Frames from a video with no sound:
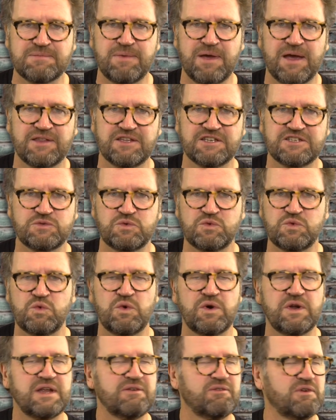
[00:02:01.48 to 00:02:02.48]
about this or
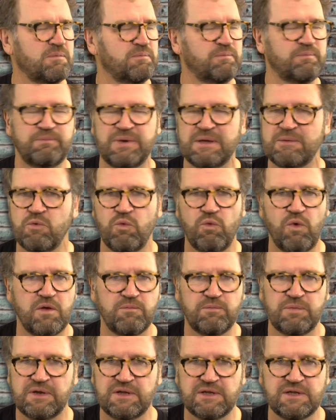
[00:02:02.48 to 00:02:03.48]
whatever. People
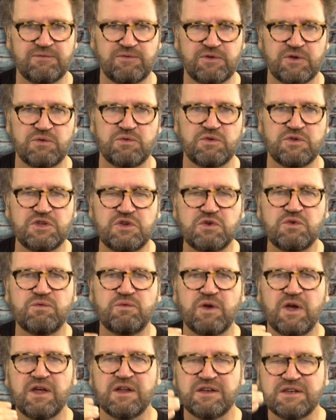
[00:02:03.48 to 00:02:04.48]
won't believe you. You've
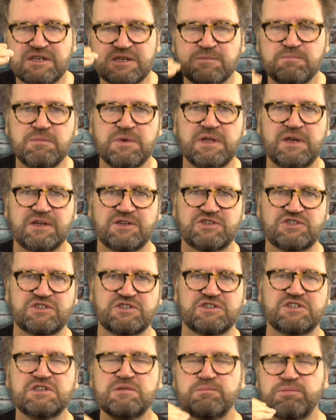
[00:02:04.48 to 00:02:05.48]

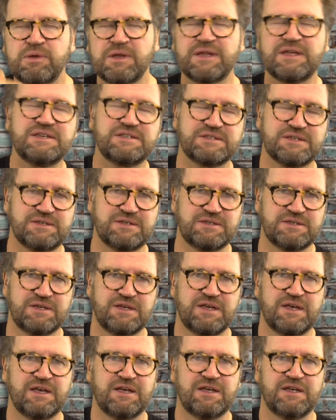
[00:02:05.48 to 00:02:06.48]
diminished, depleted
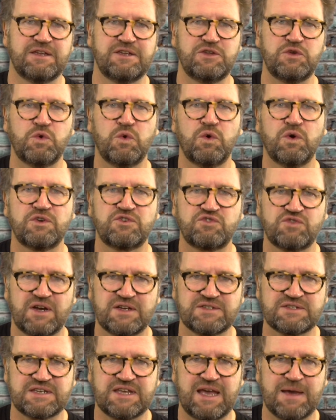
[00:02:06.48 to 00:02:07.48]
your
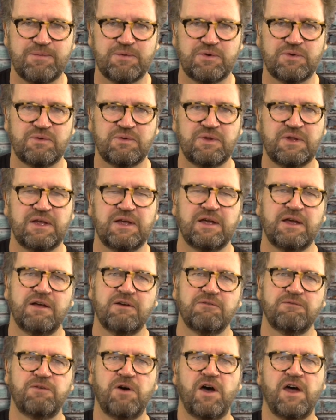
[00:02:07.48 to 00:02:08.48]
trust capital.
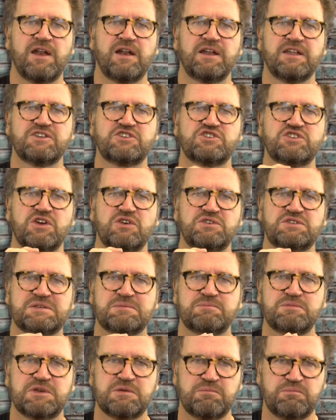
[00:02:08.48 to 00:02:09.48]
Finally, show
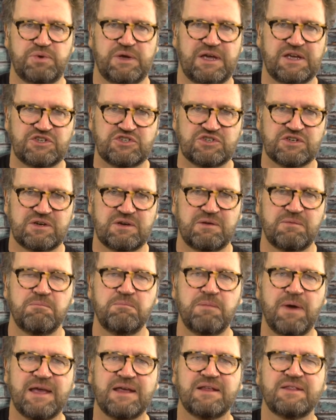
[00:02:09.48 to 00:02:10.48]
some compassion.
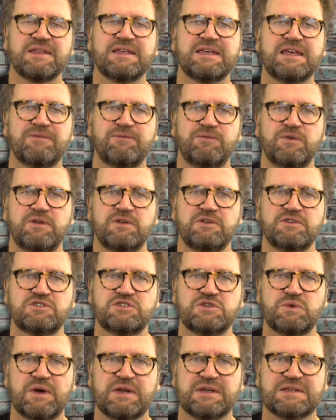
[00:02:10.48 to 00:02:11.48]
Make the effort
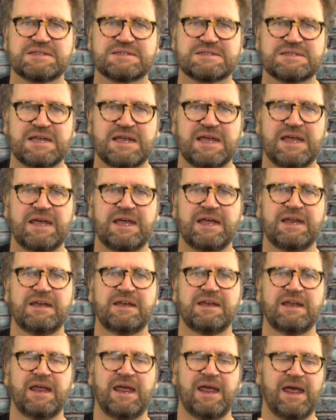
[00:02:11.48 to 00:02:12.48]
to
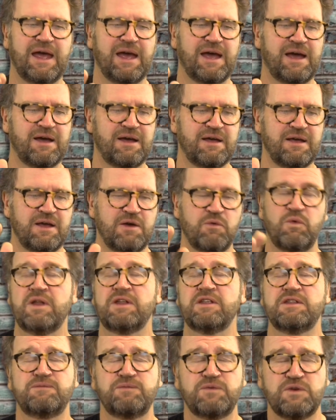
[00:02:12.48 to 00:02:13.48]
understand how,
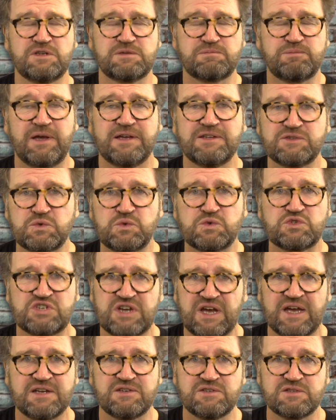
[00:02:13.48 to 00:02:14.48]
well, in the first place, all
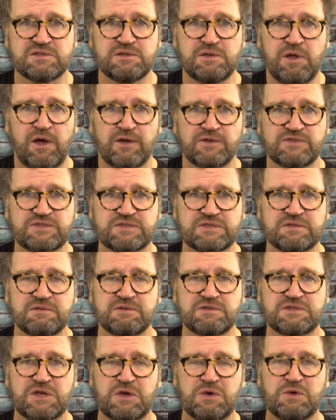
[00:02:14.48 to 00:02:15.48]
change is loss.
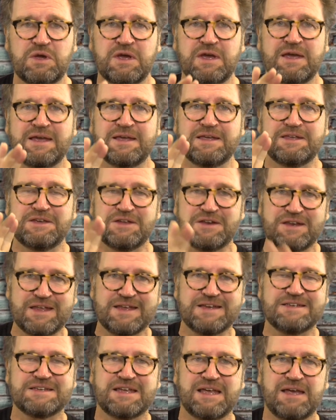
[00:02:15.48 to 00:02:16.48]
So you
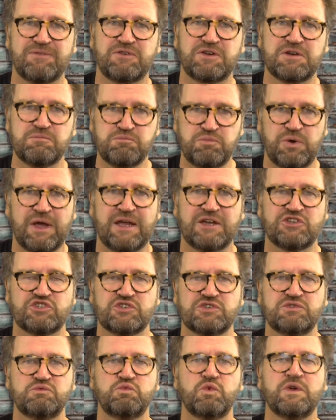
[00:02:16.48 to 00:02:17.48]
need to have
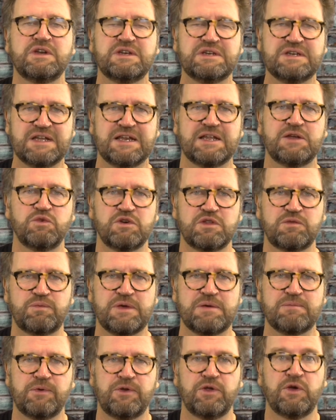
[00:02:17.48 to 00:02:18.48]
compassion when dealing with
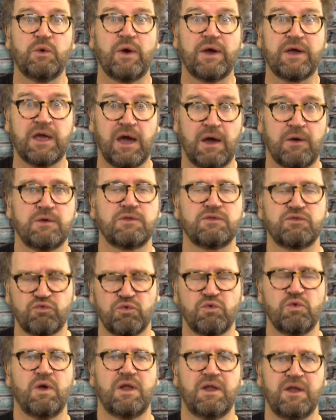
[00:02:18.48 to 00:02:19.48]
people who are going
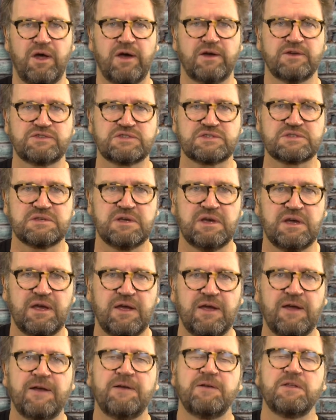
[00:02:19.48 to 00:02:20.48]
through a loss.
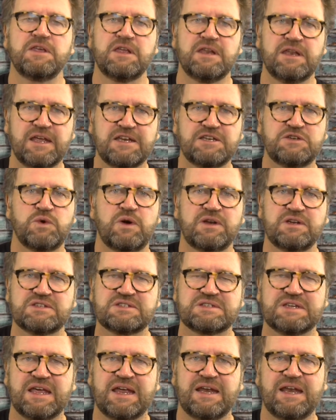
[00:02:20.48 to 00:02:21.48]
You need to
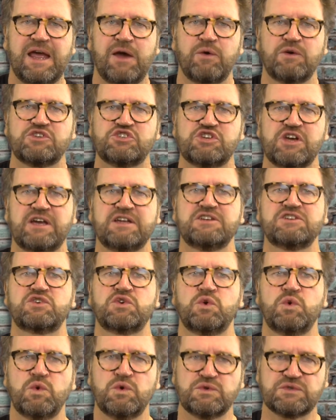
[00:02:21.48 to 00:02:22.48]
understand how a change
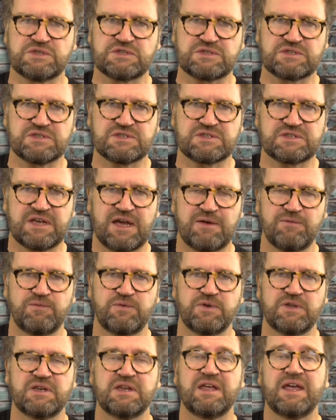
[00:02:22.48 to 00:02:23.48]
causes
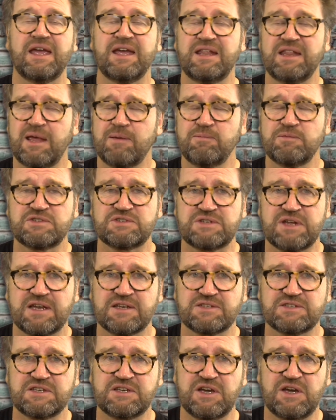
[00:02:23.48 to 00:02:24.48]
discomfort and that
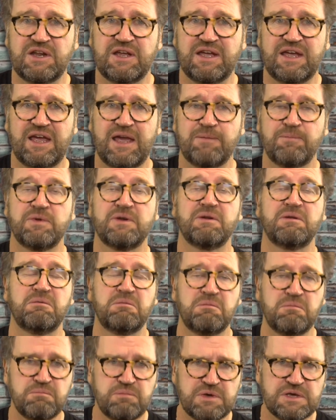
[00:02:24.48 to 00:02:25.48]
mistakes are going to happen.
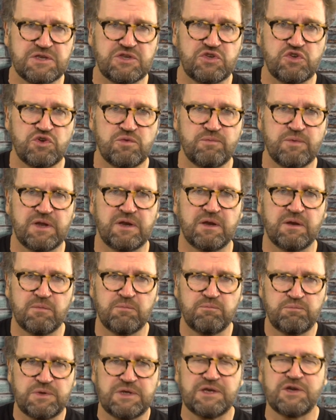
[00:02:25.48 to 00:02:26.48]
Be human.
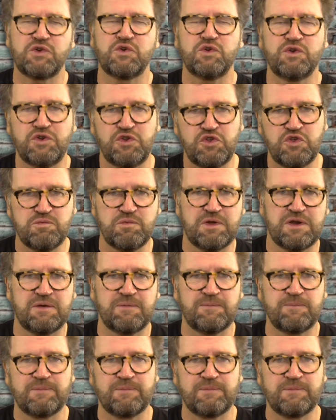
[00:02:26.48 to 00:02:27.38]
Be a good human.